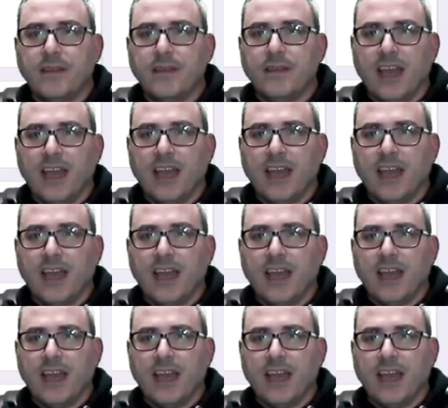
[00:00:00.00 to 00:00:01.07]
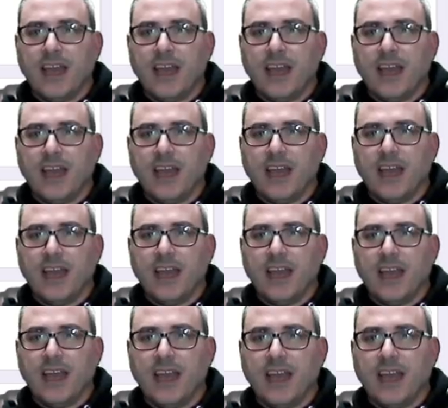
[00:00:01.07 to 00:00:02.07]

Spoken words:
times 800.